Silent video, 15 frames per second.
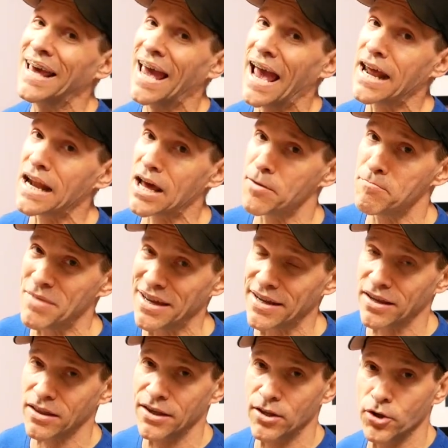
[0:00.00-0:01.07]
and I
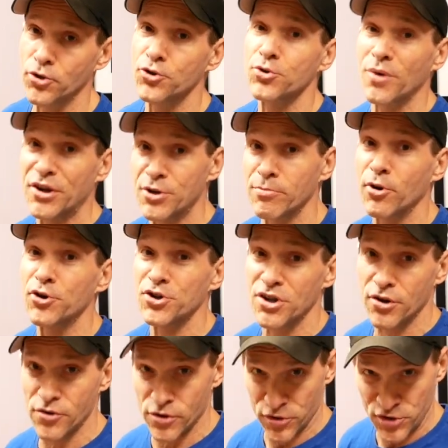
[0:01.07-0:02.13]
immediately lose range of motion
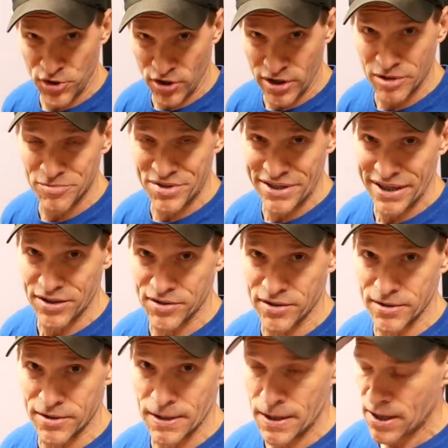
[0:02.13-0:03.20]
under those
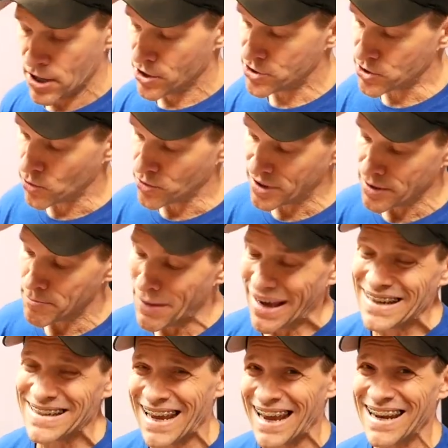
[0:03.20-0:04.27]
circumstances. So
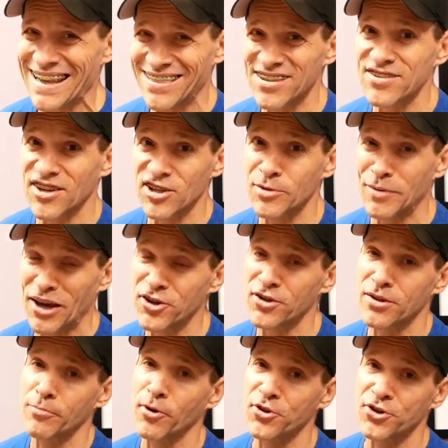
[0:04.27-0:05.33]
maintaining this expansion
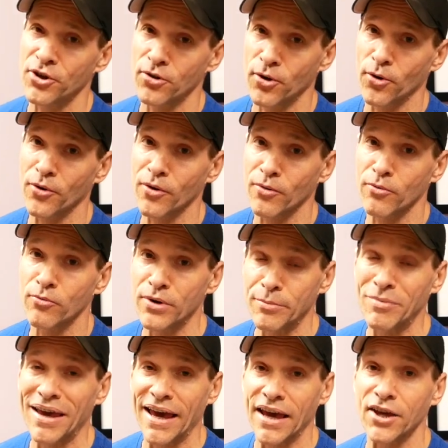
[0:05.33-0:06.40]
in the posterior lower
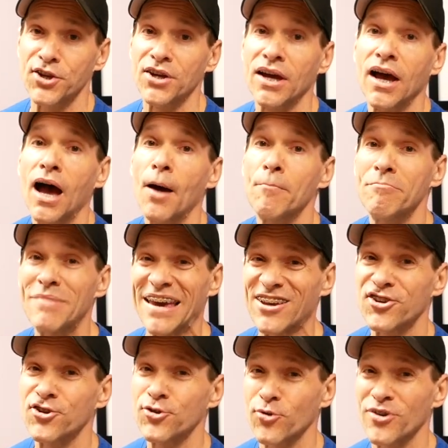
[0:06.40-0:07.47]
rib cage makes
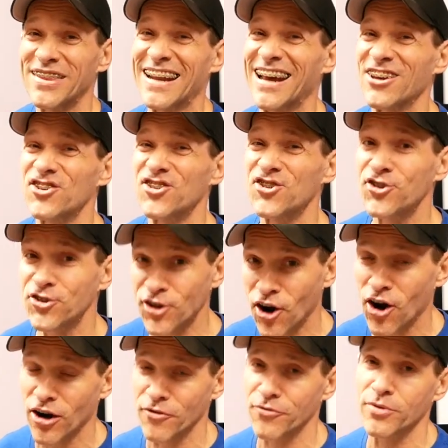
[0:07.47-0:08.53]
sure that I
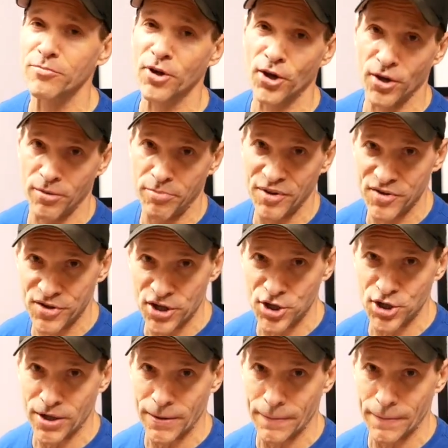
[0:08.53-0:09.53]
start from a good position.